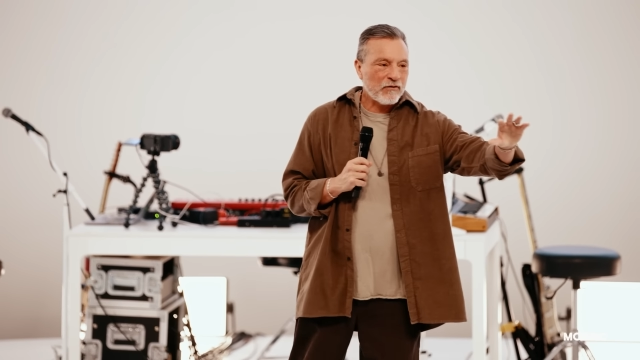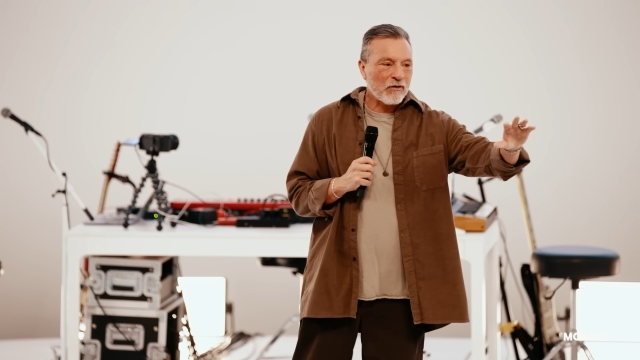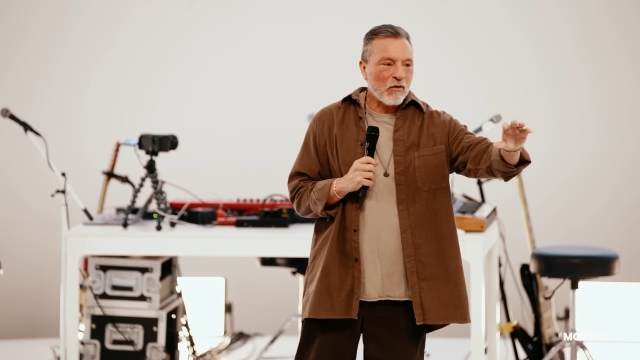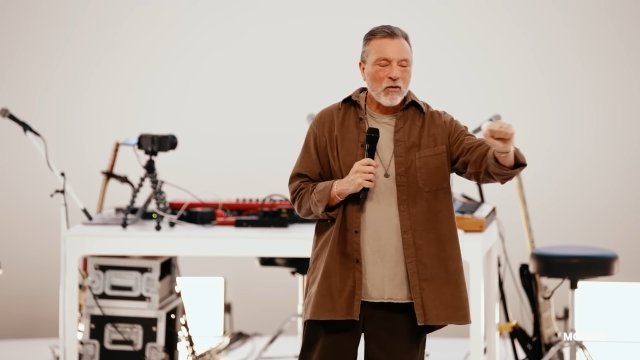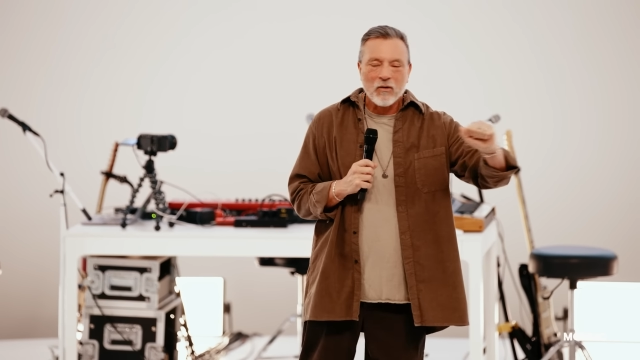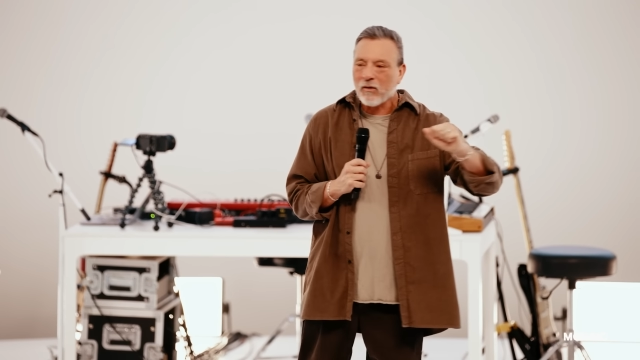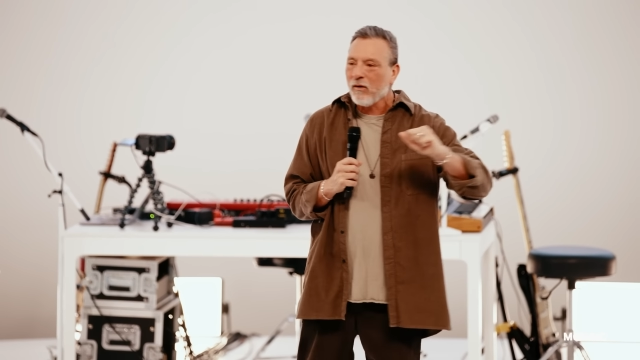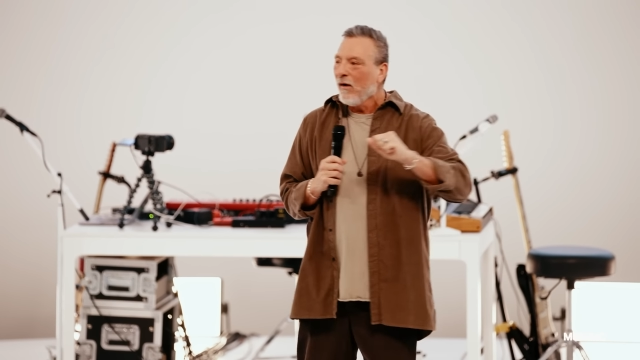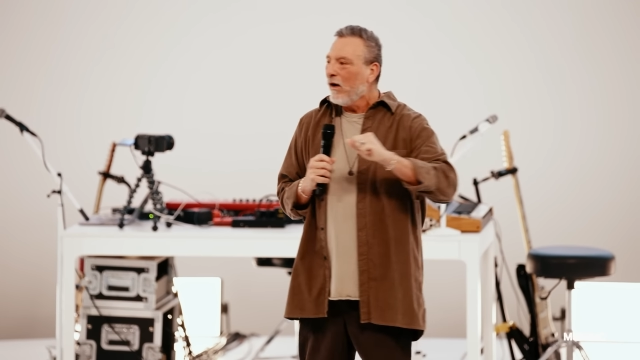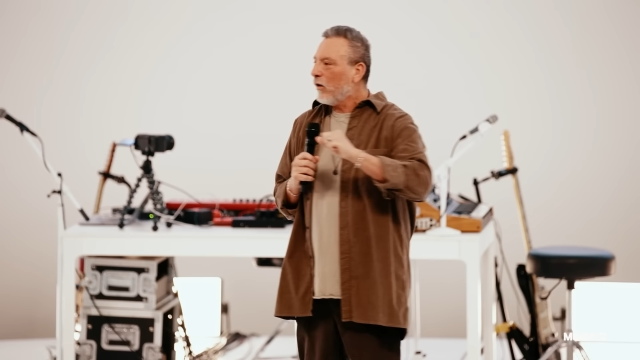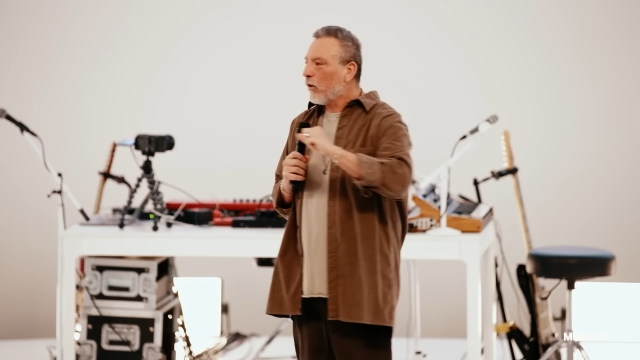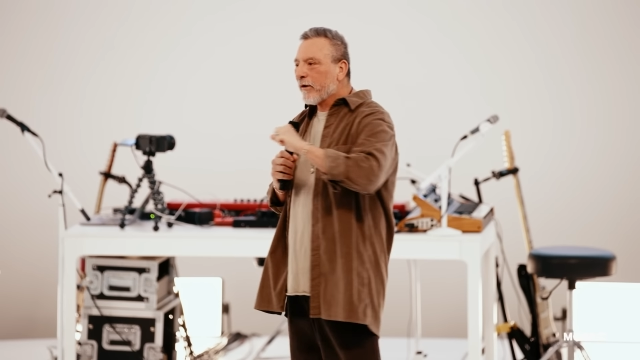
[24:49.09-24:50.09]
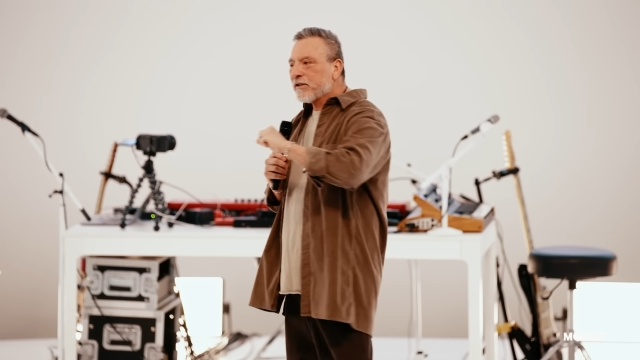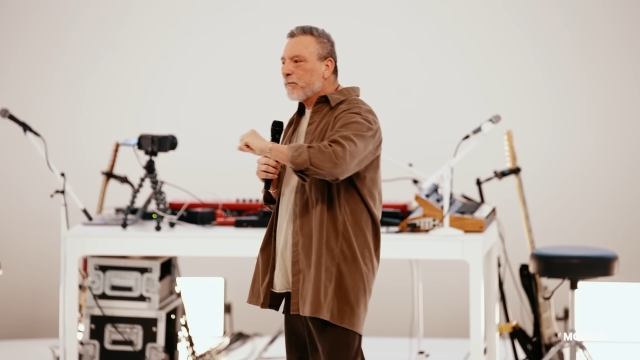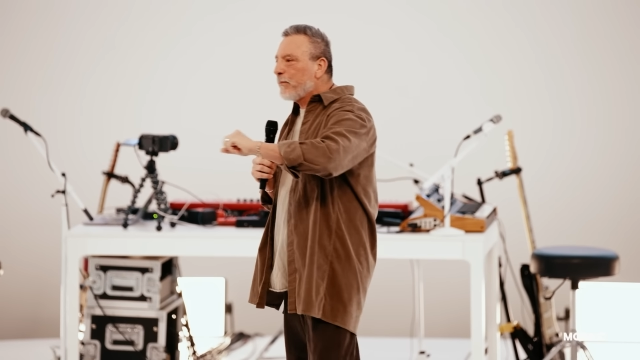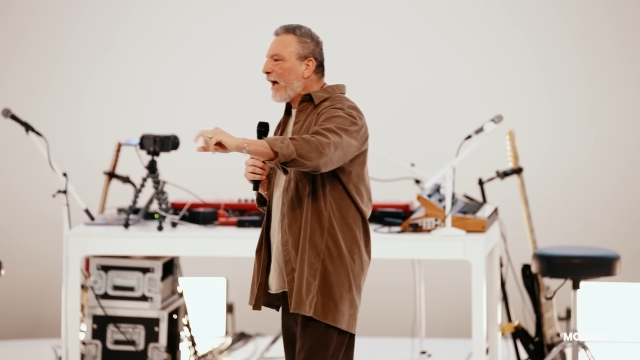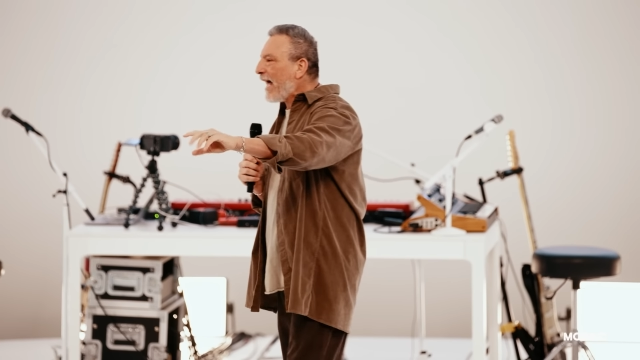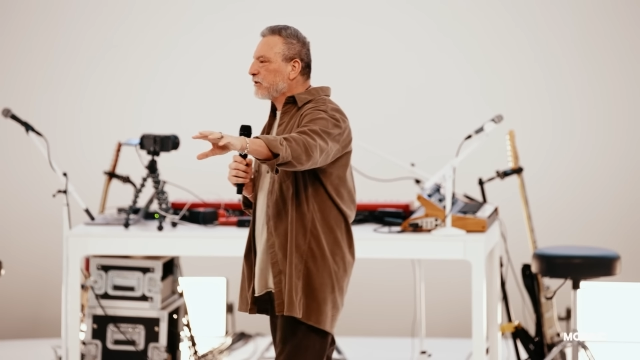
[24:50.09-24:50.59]
for the whole or what's
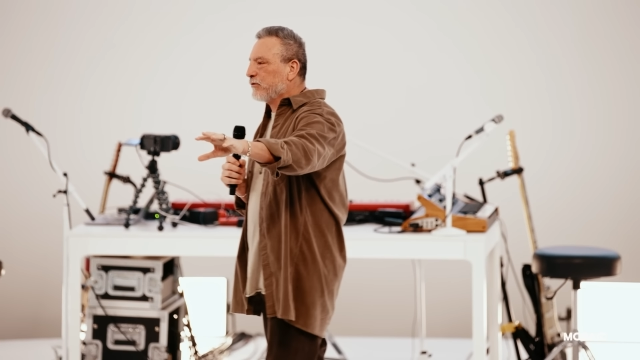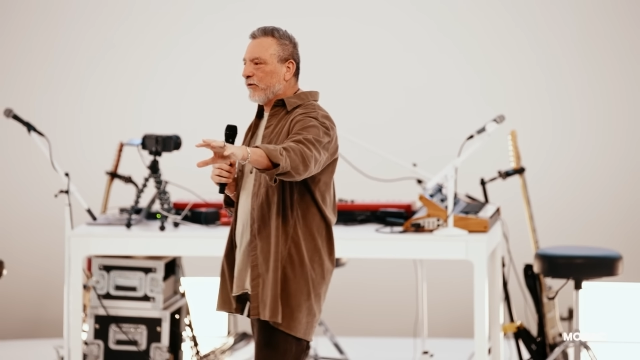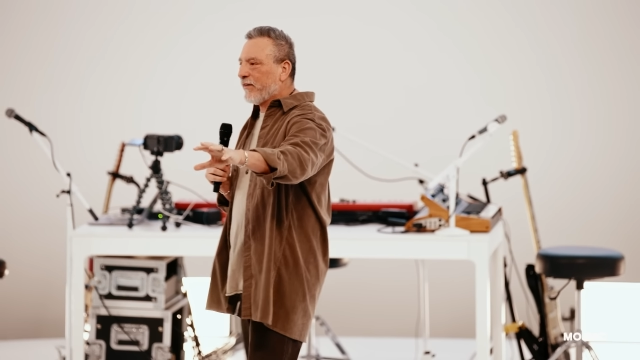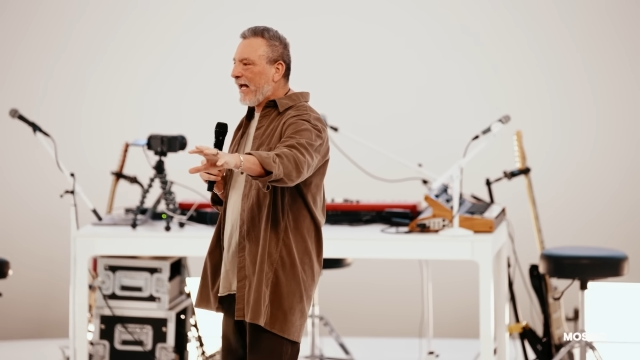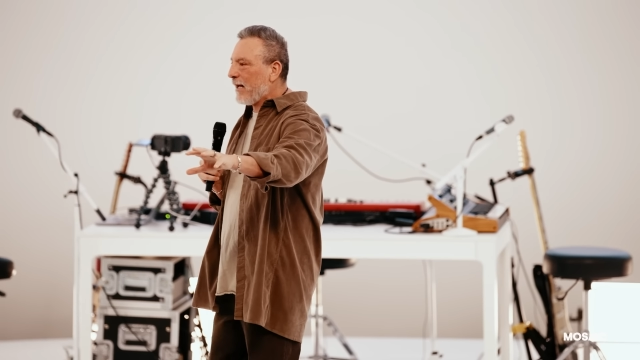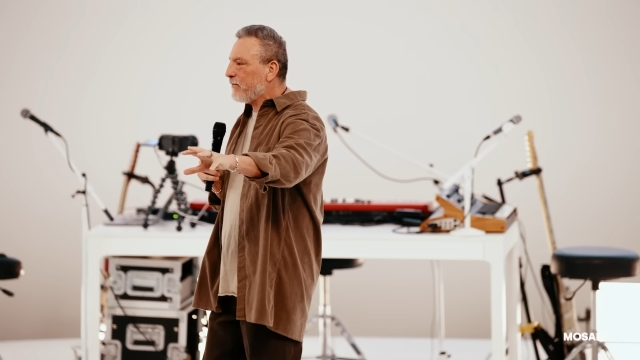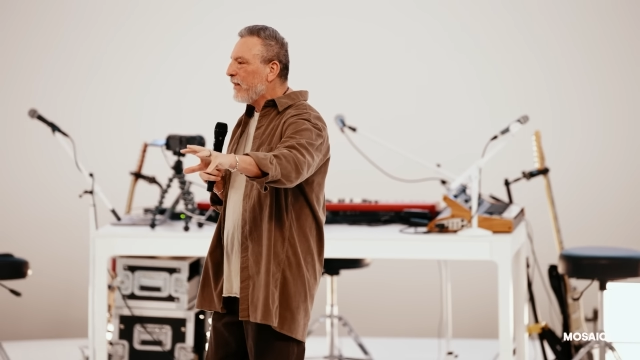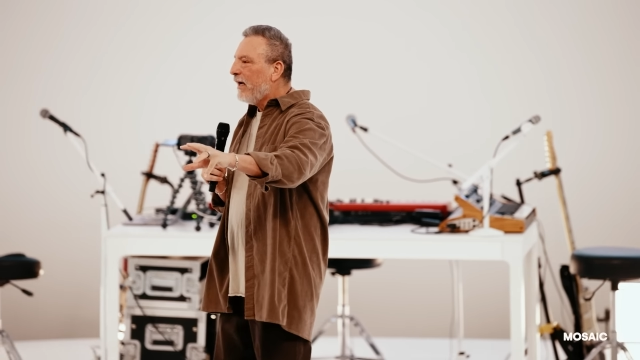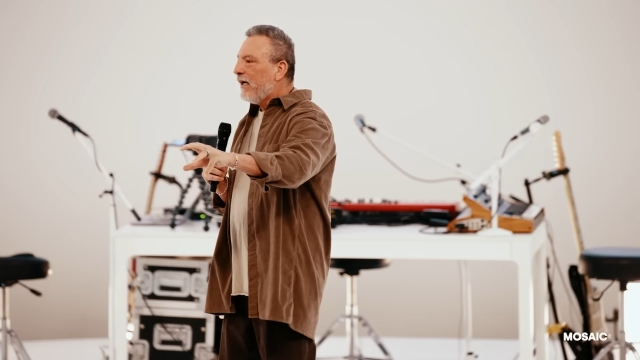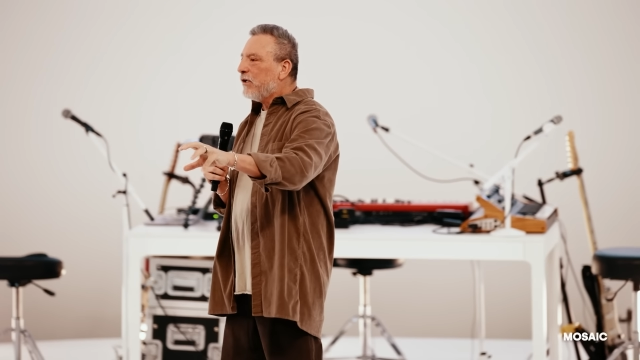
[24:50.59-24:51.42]
best for them.